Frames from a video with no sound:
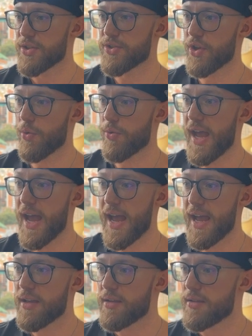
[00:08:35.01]
so
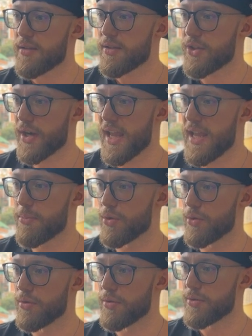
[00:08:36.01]
that you're
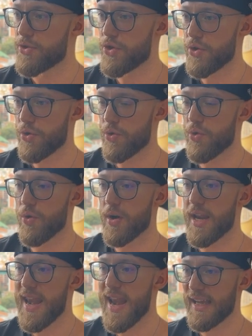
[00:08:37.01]
able to
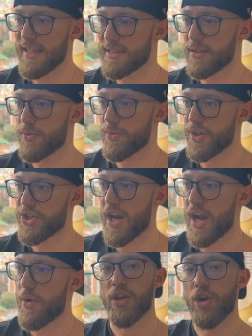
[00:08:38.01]
nicely reach out,